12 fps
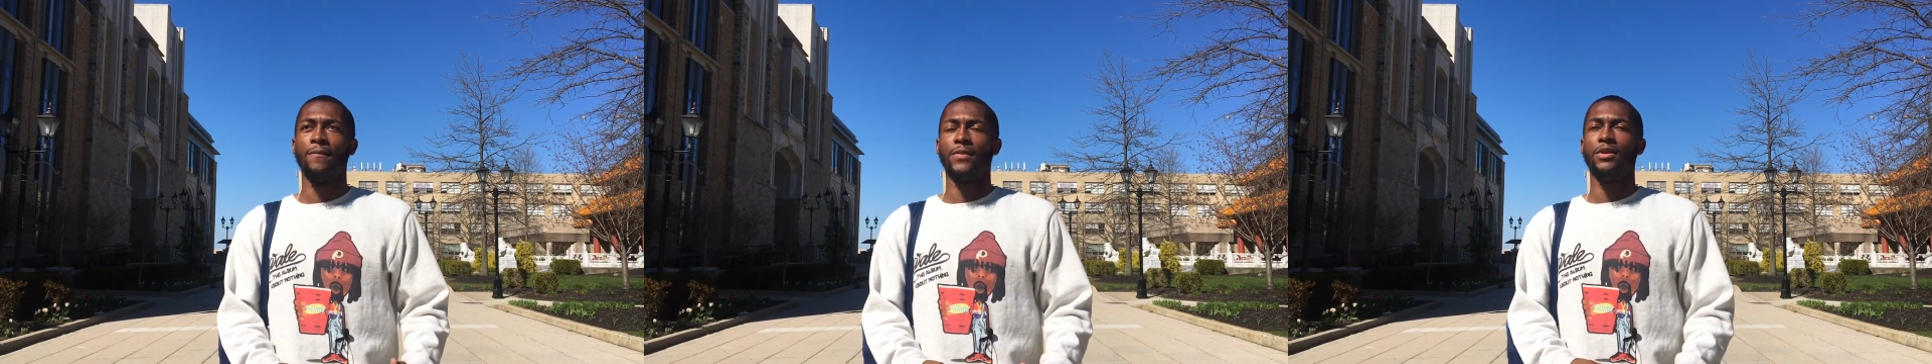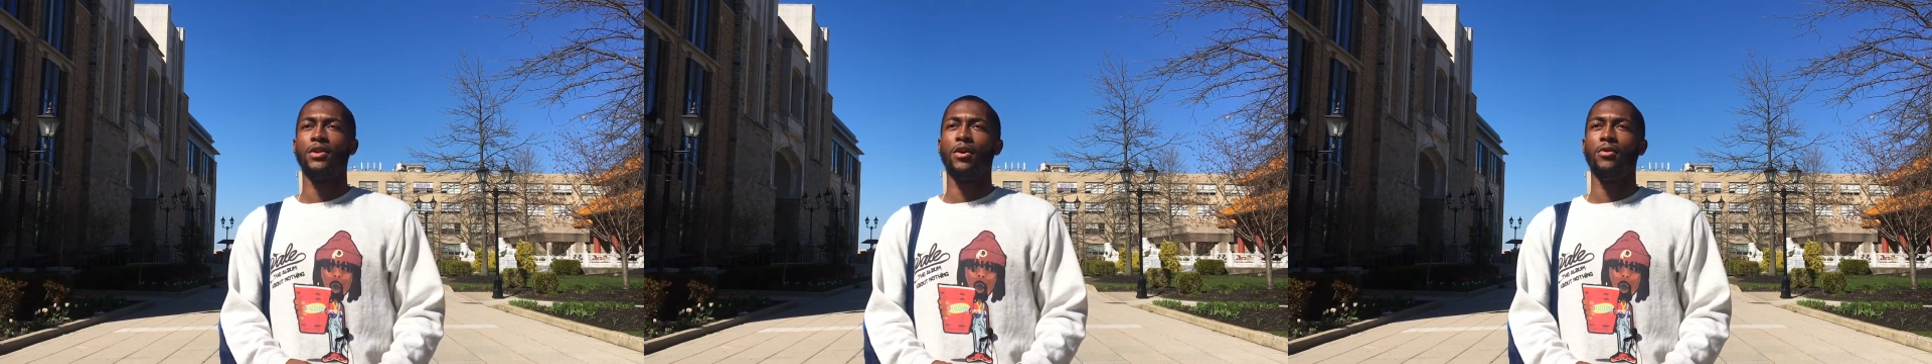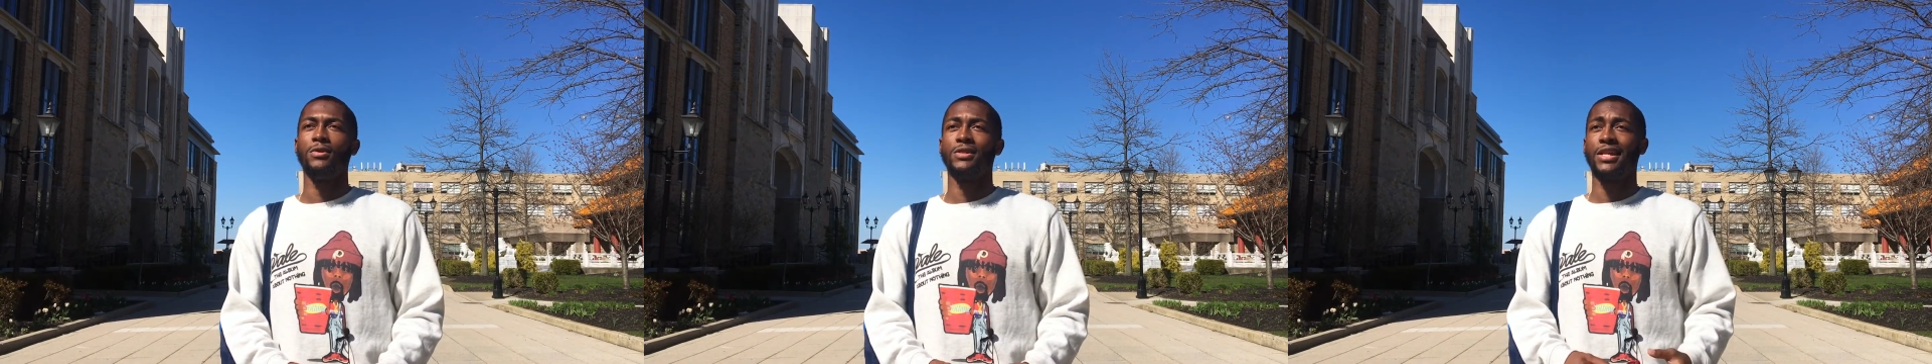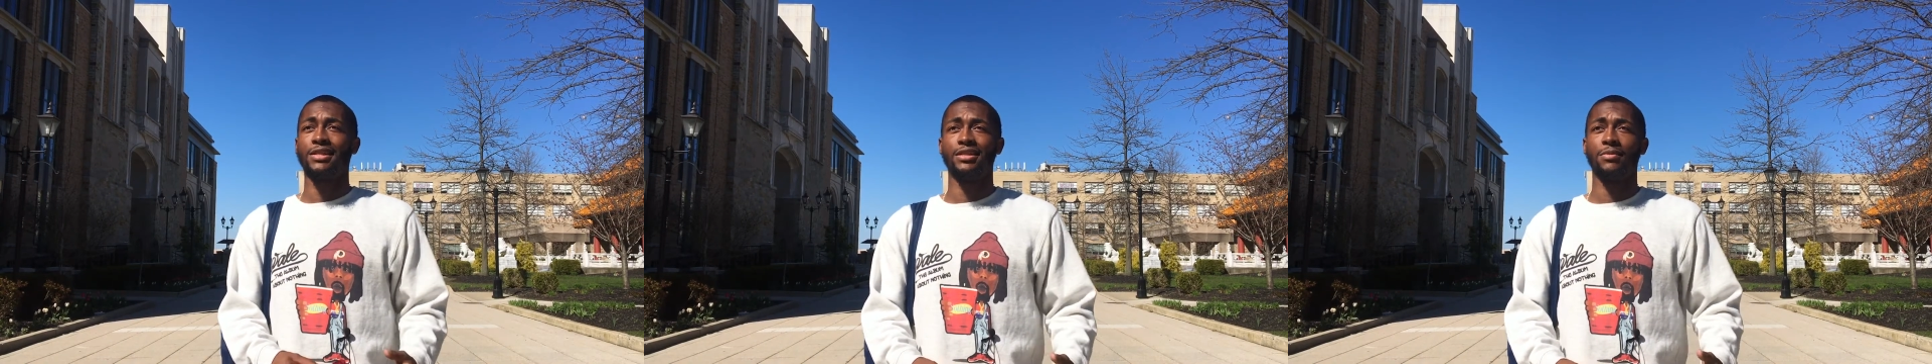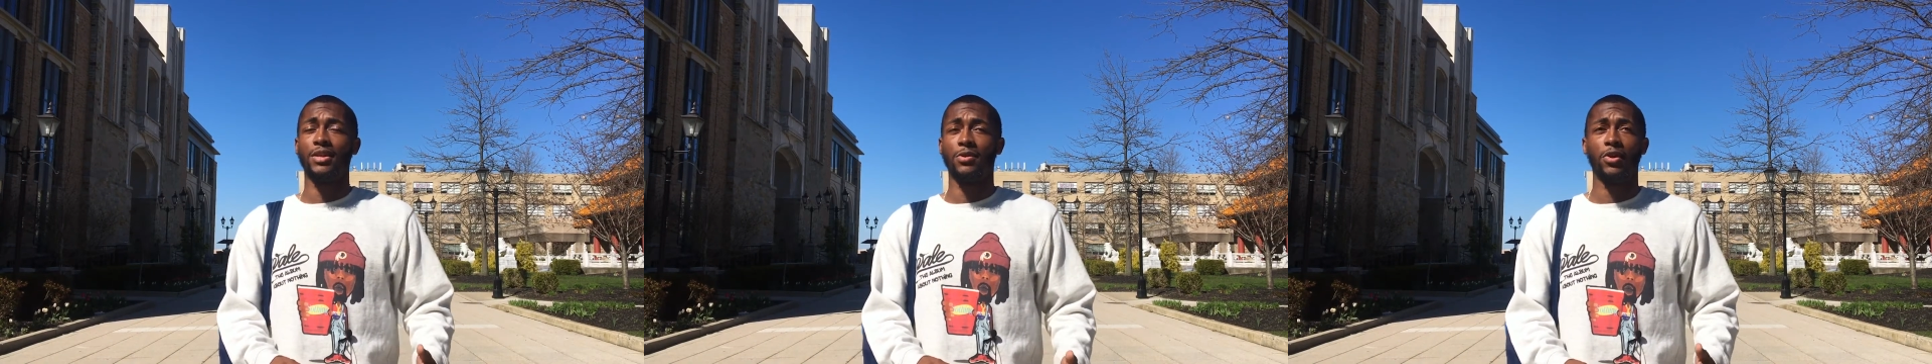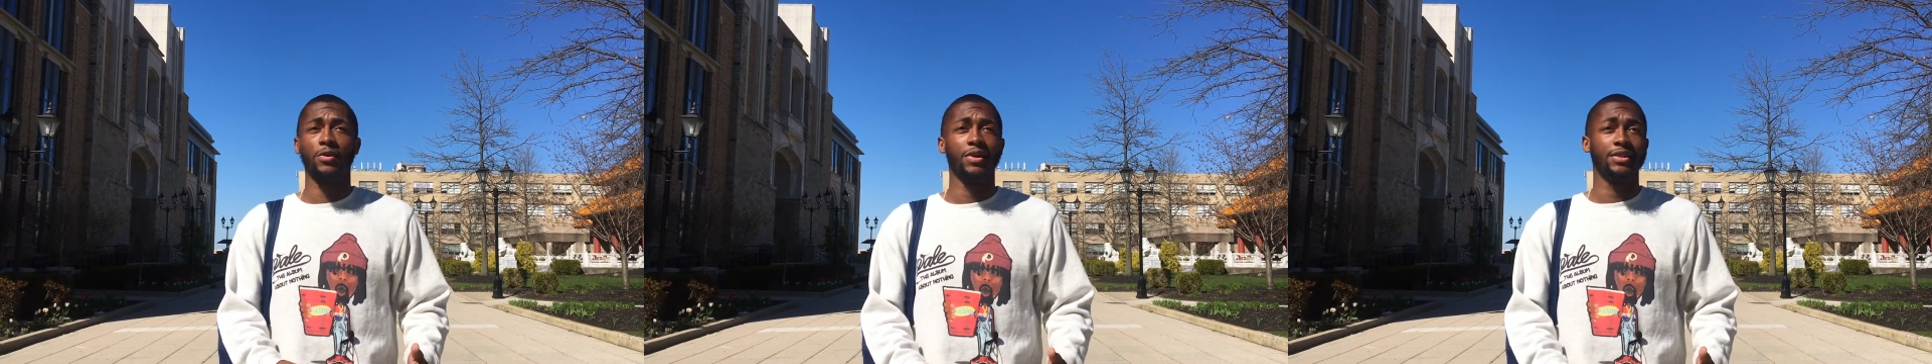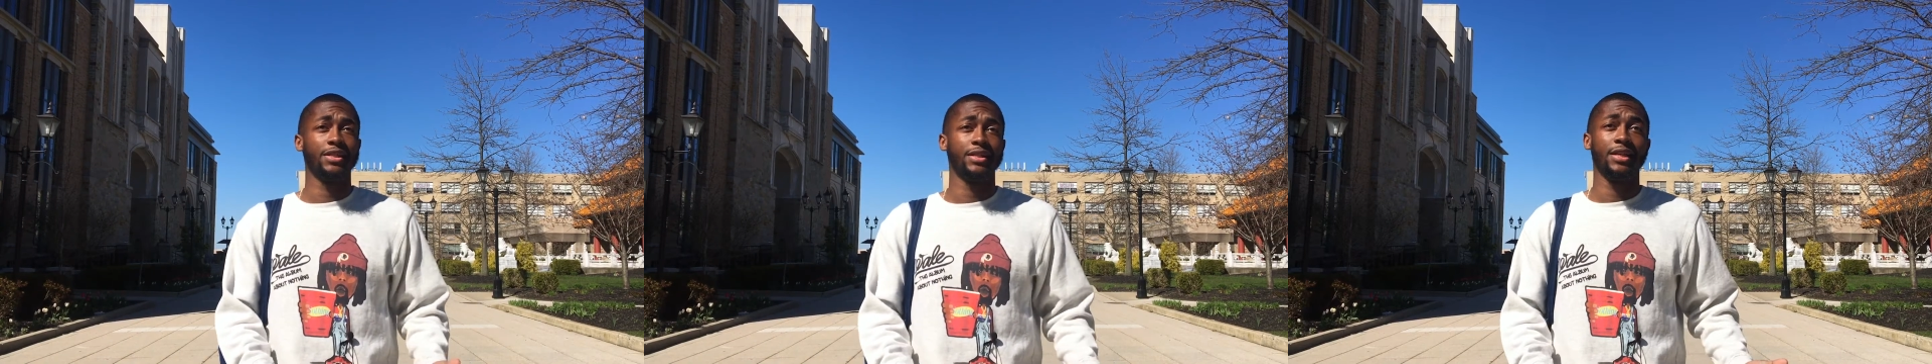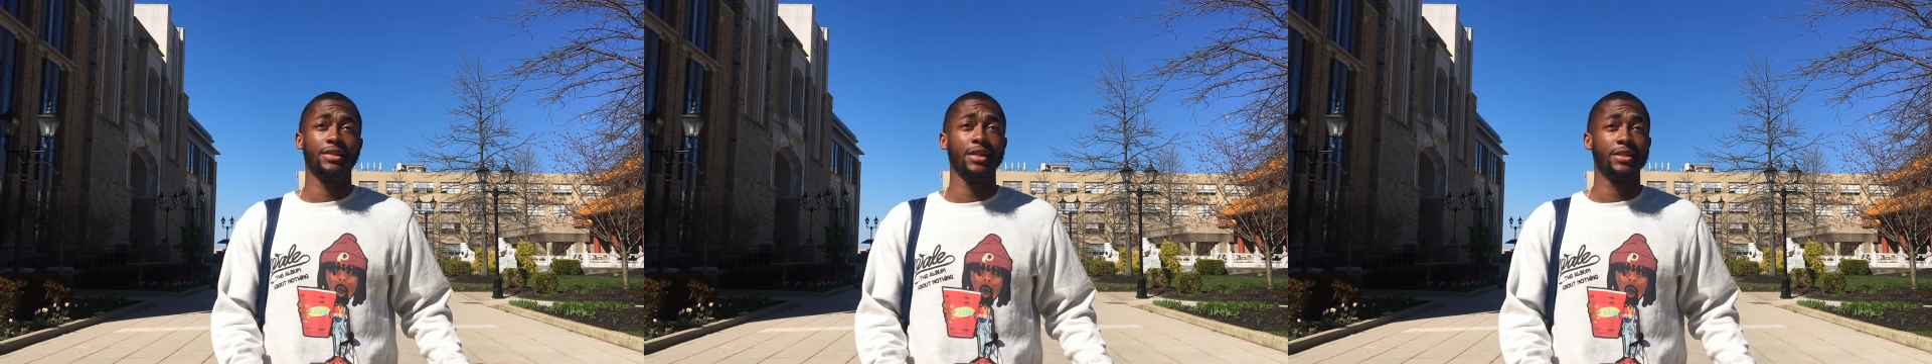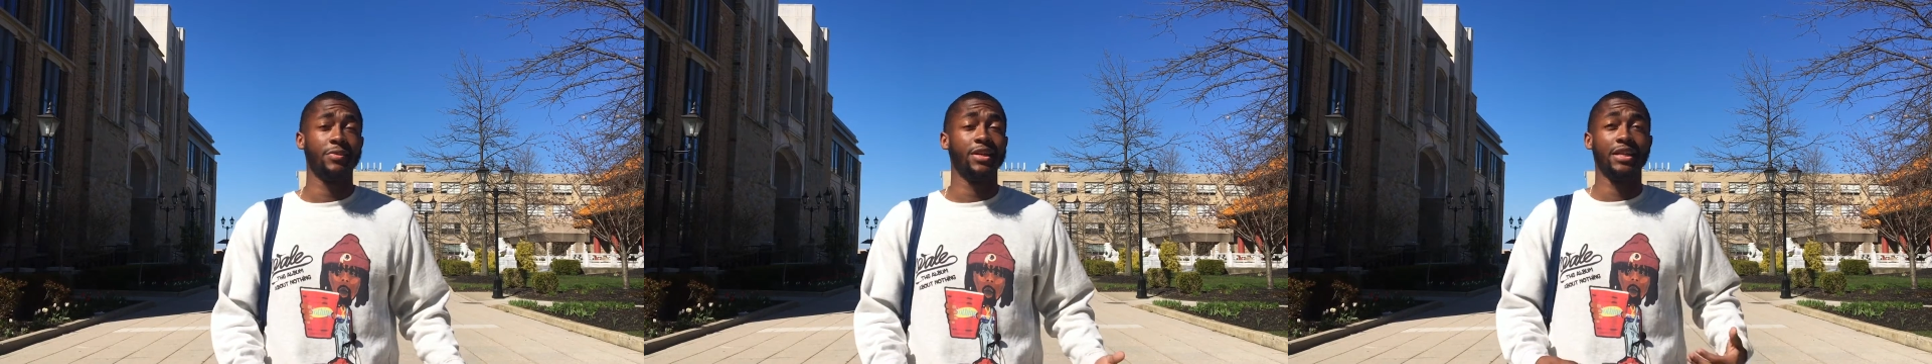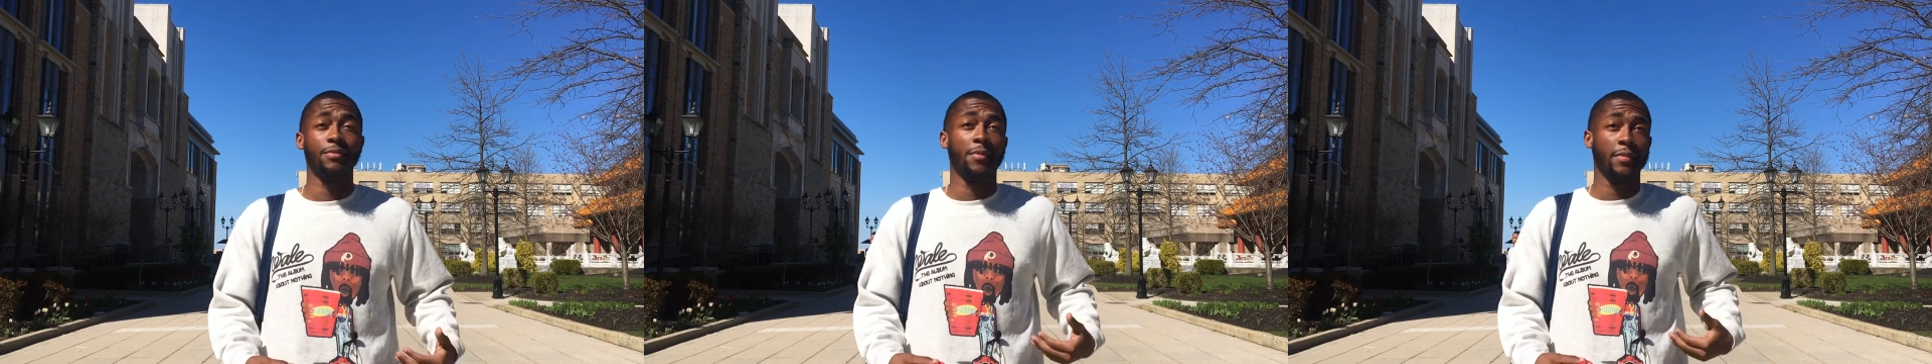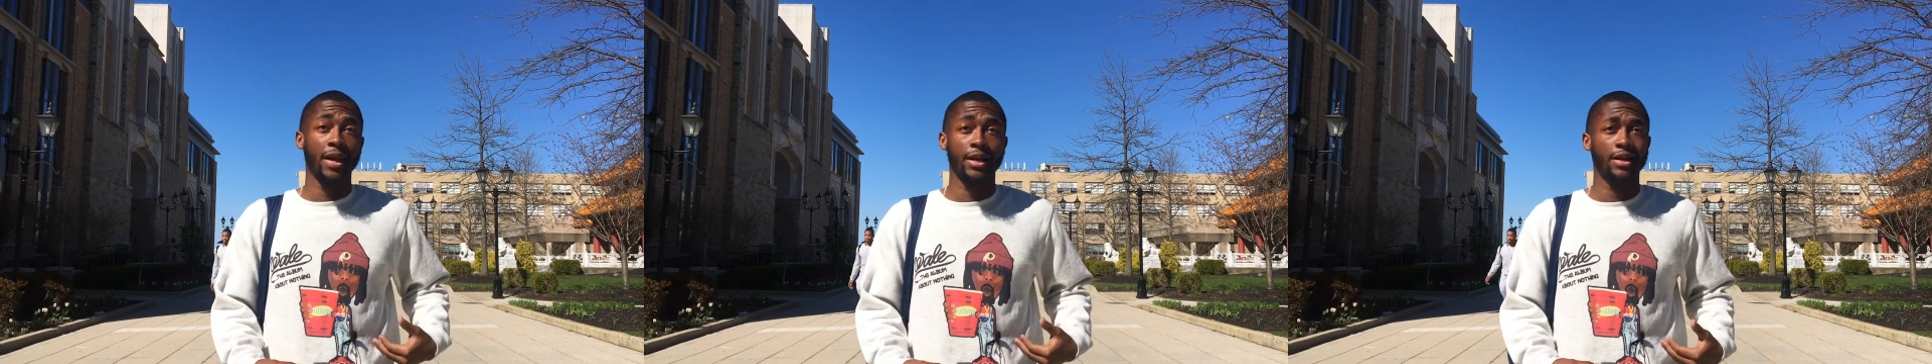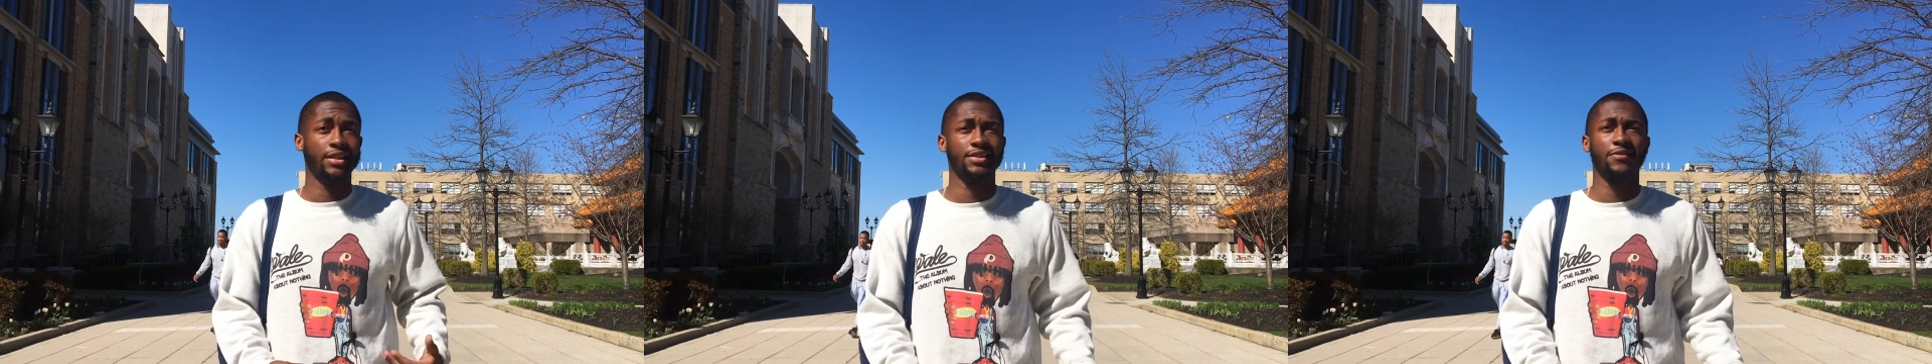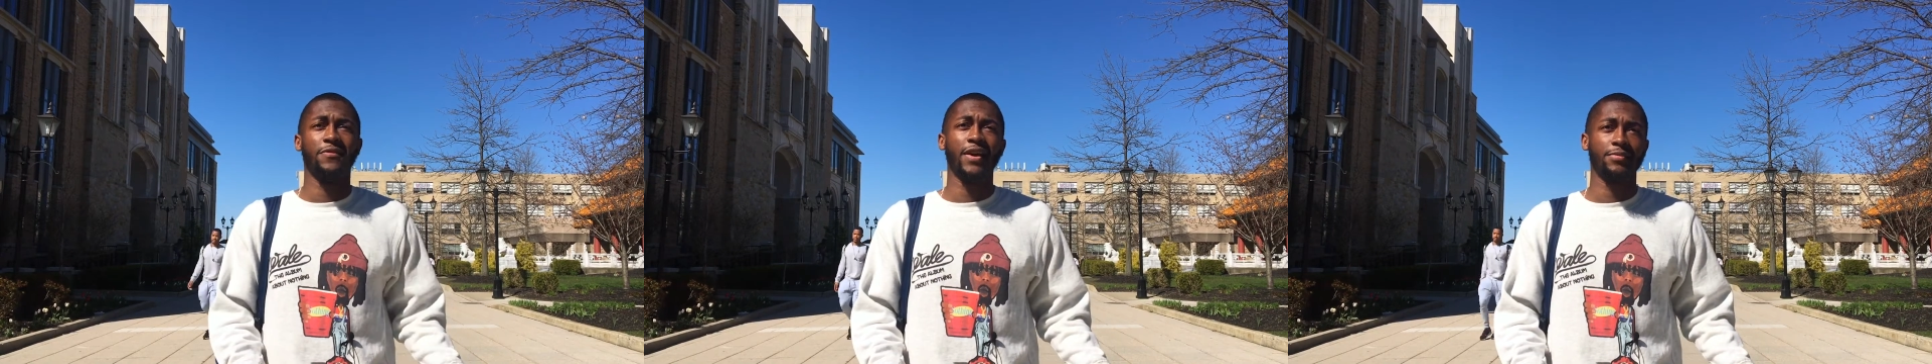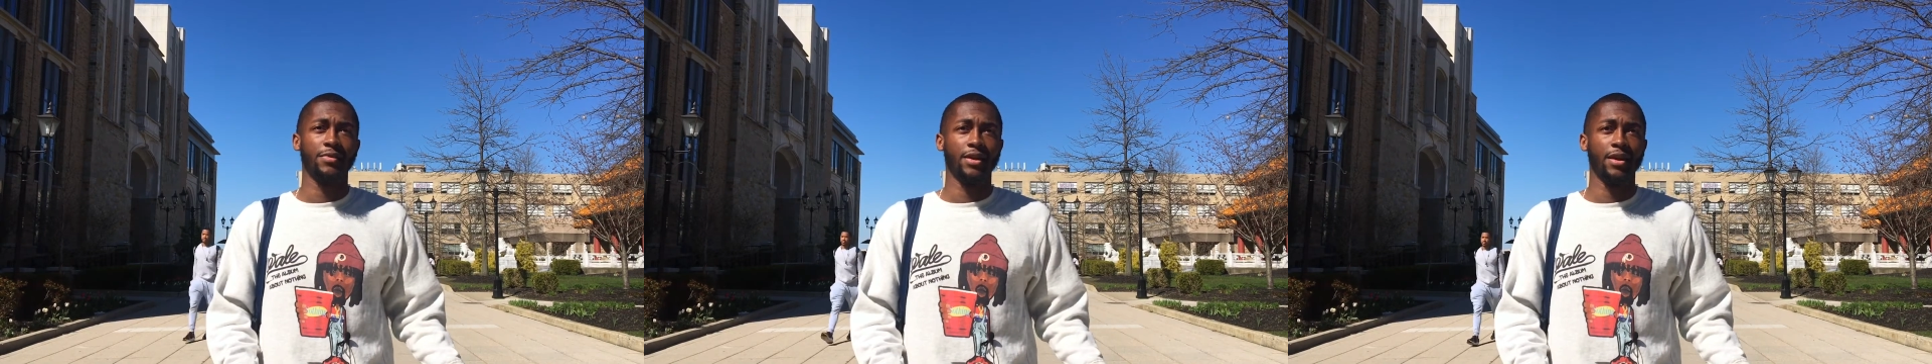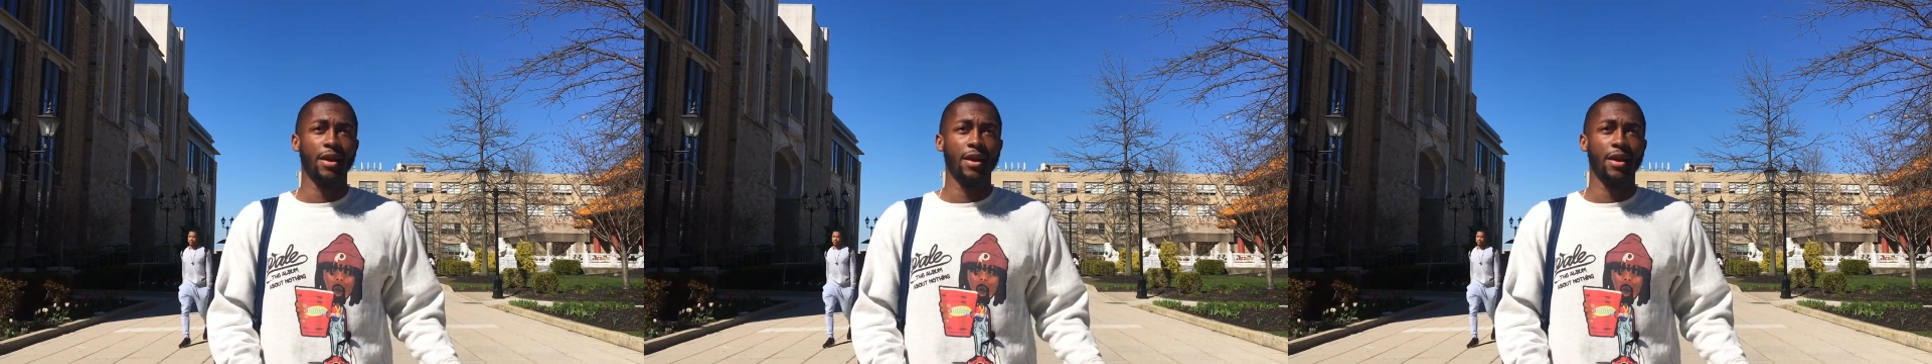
you know sexism in the workplace doesn't exist because i'm a man it doesn't affect me